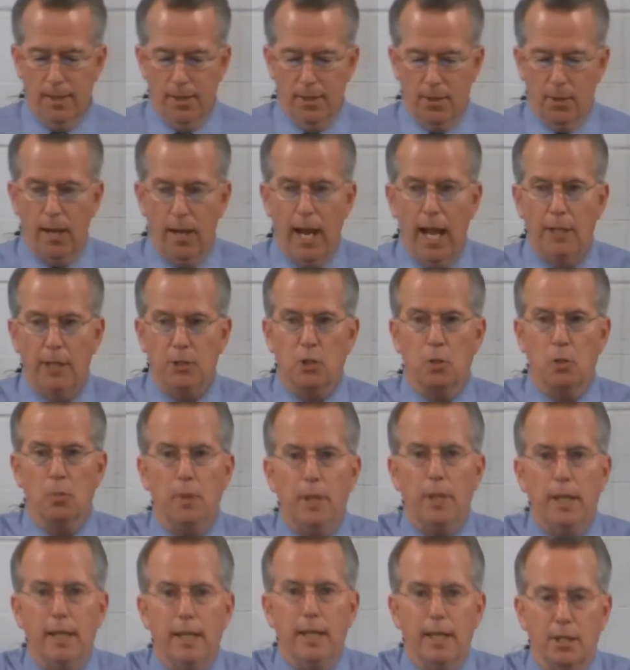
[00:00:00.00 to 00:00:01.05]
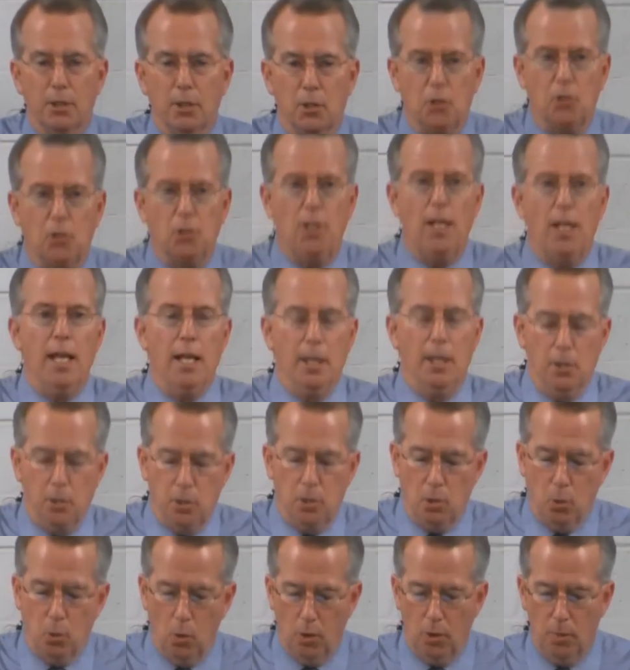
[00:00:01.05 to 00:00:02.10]
There has to be, in a
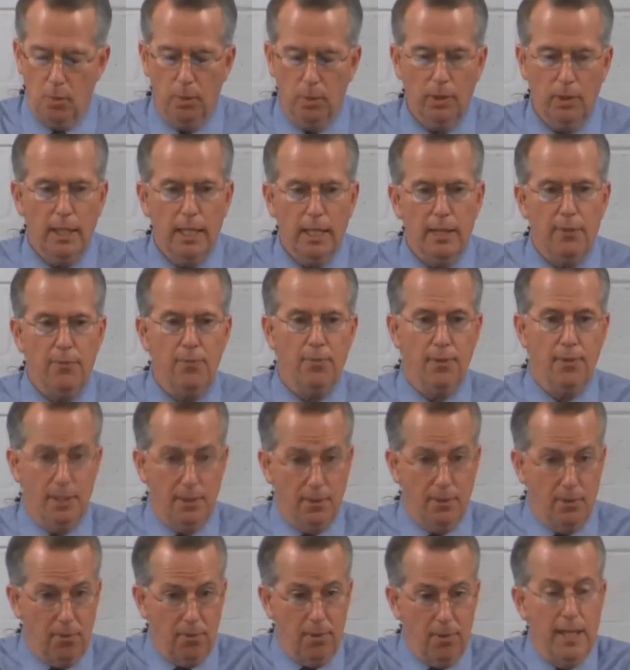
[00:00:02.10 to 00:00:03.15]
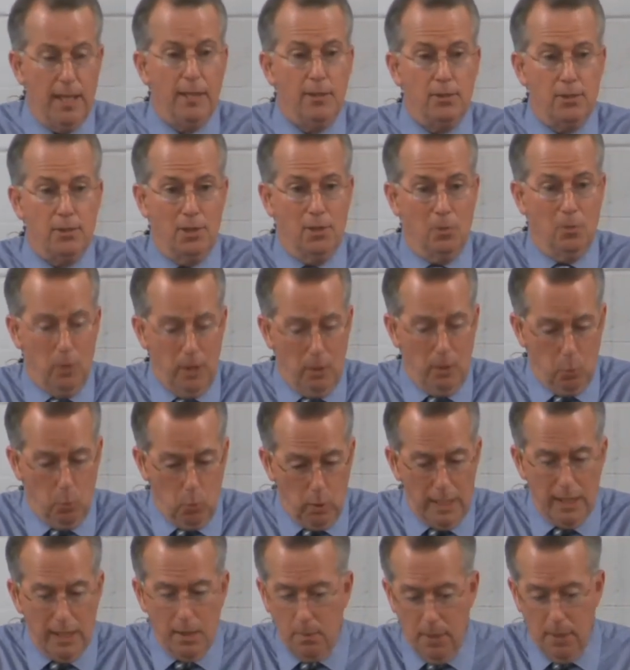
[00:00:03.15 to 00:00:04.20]
sense, or the belief that the things that we
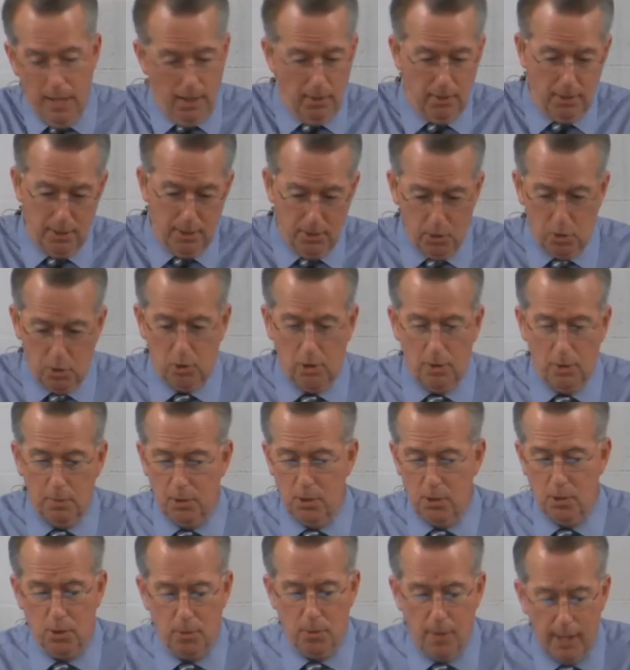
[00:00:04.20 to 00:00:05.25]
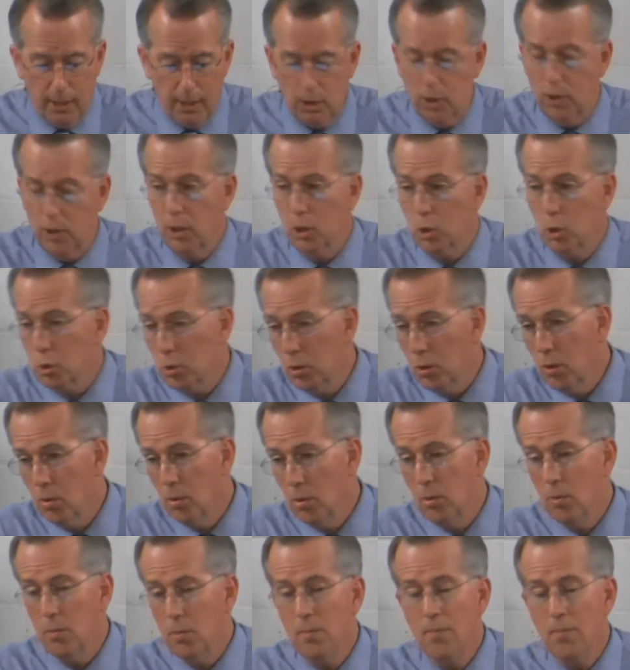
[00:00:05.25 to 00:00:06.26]
read about in the scriptures are actually true.